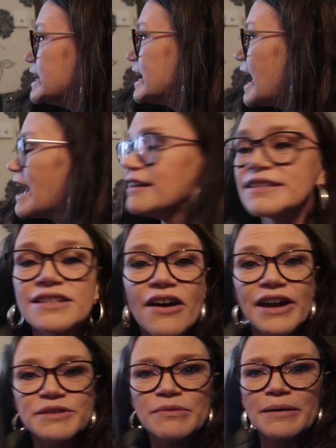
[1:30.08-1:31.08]
see
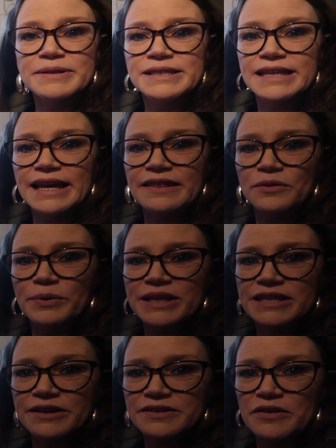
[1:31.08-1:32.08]
outside. You might be able to see the
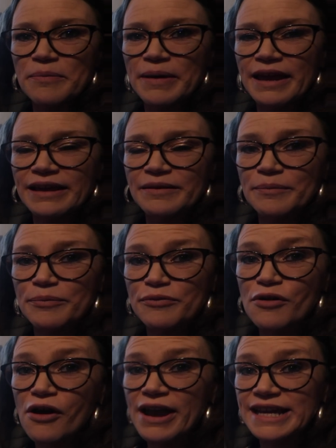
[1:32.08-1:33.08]
windows are a bit
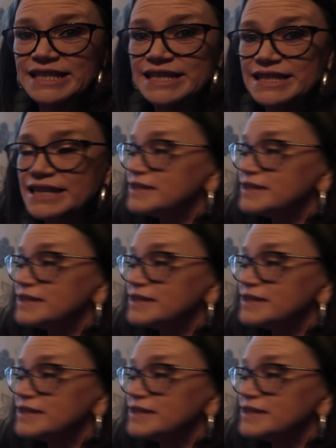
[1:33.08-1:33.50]
bright because